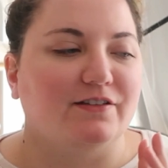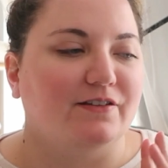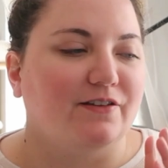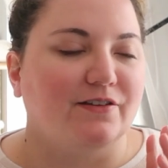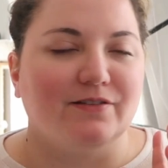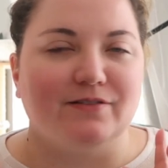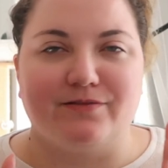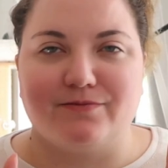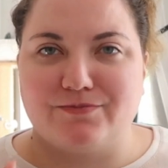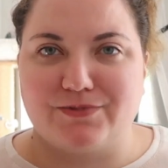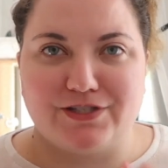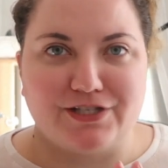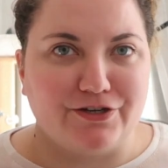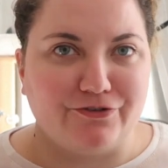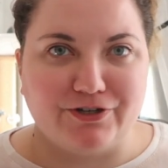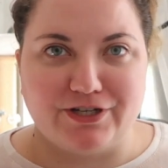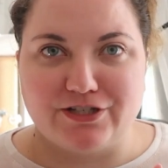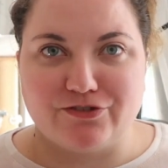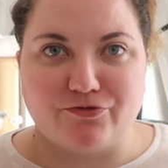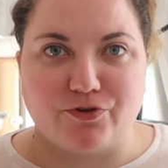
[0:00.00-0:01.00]
a
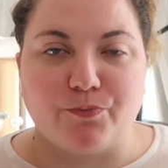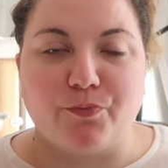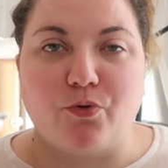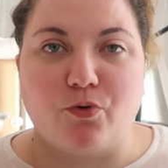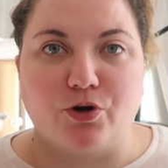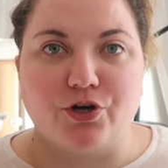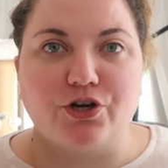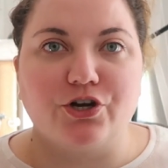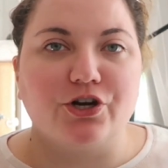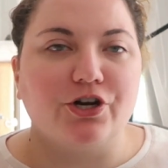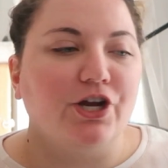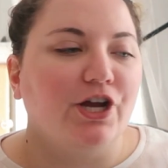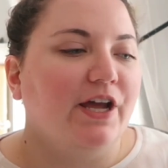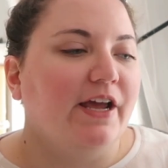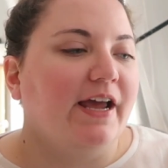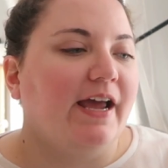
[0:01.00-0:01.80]
serious reporter.